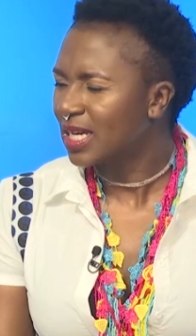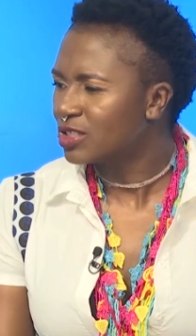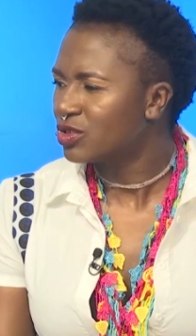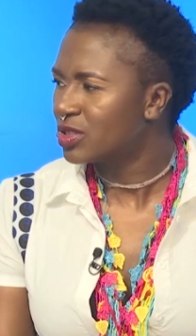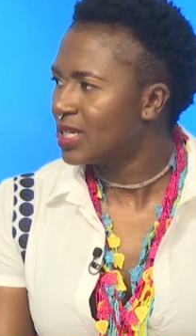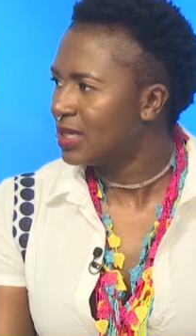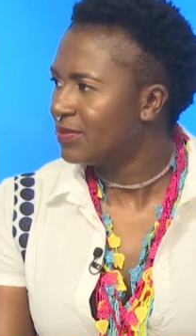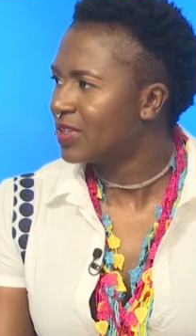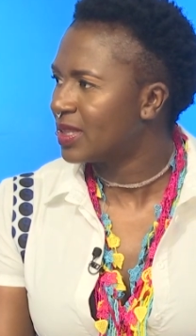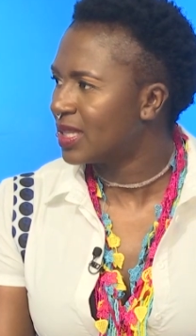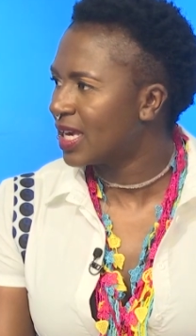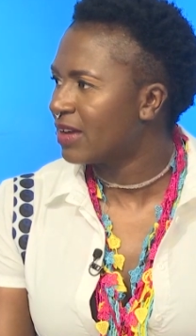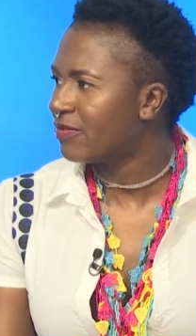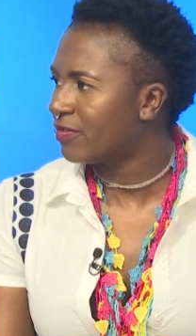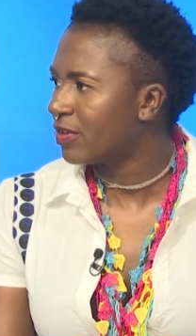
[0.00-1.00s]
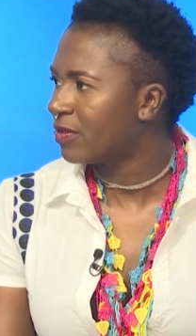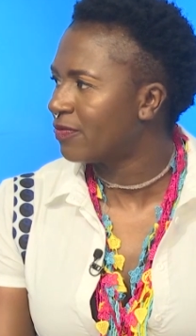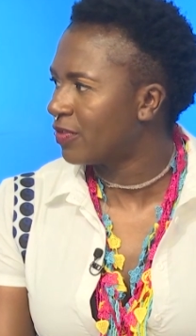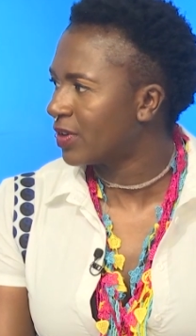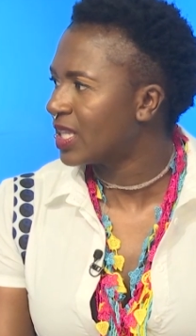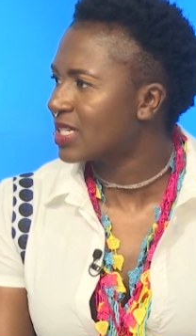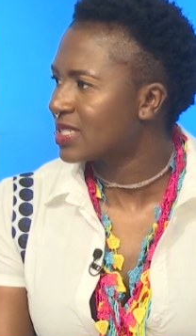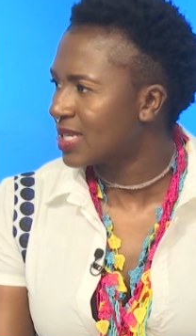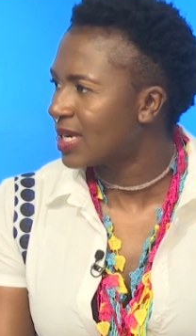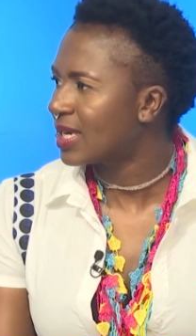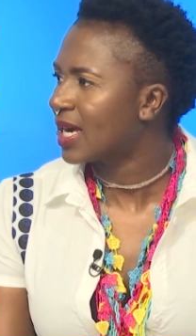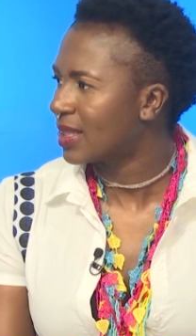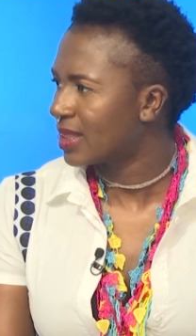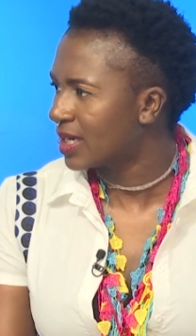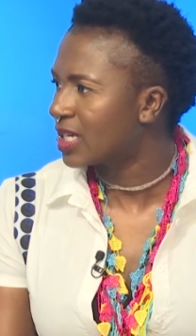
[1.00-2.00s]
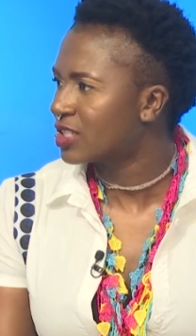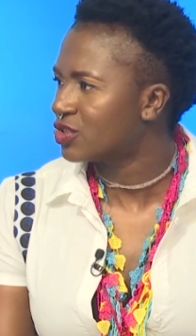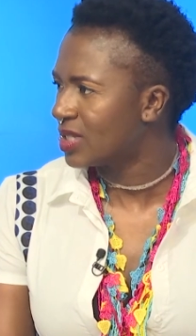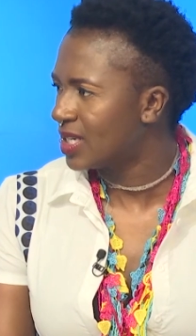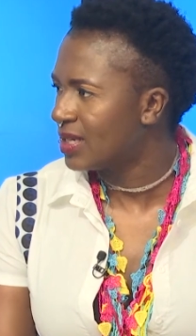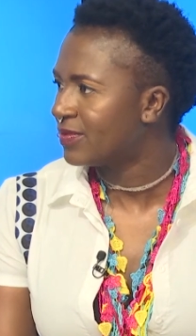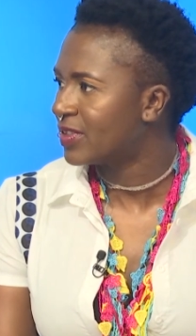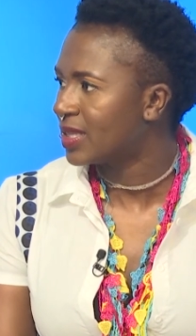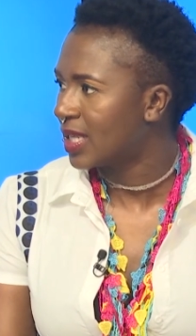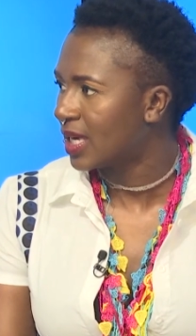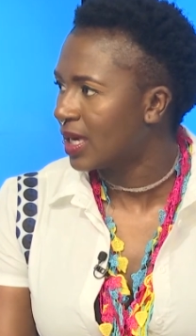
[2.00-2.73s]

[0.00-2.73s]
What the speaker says: I should leave it there for their sake. I think I should leave it there.